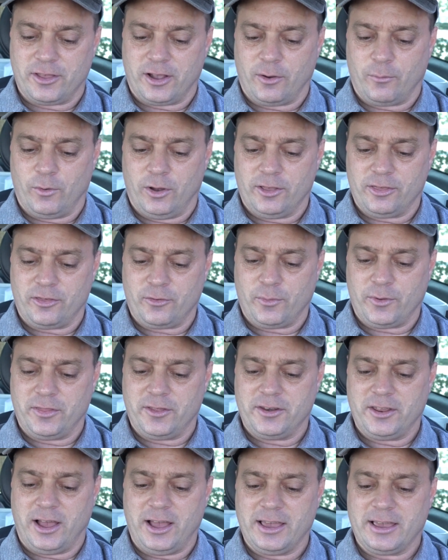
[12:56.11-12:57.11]
there once when
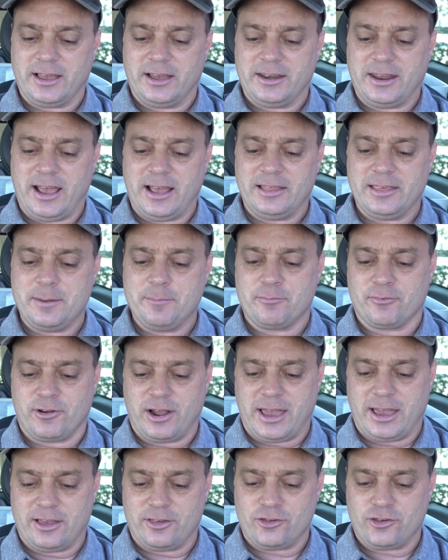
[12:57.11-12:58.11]
the Diagon Alley
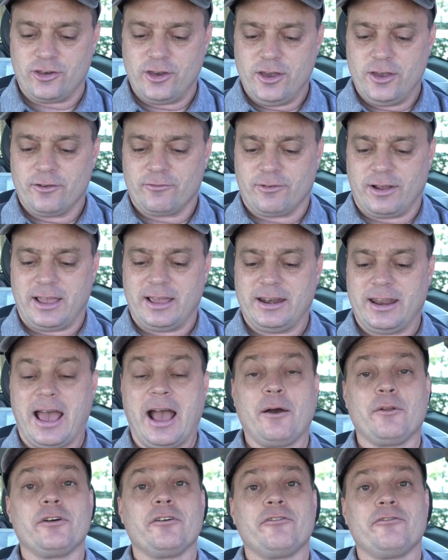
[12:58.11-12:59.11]
branch ran
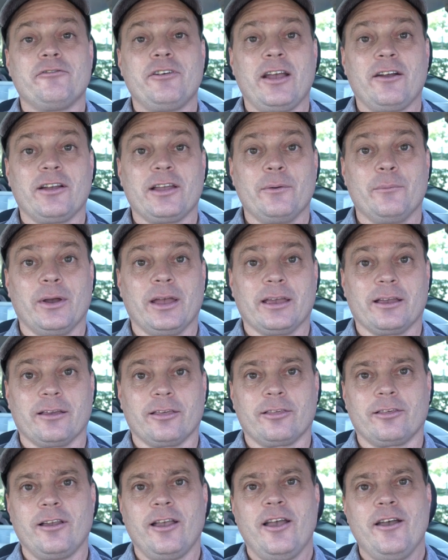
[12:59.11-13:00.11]
out of fairy
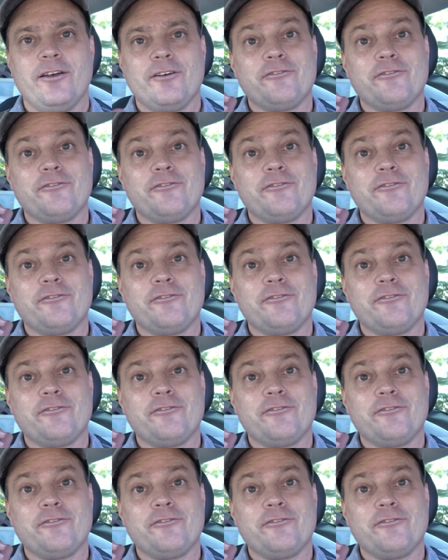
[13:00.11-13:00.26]
wings.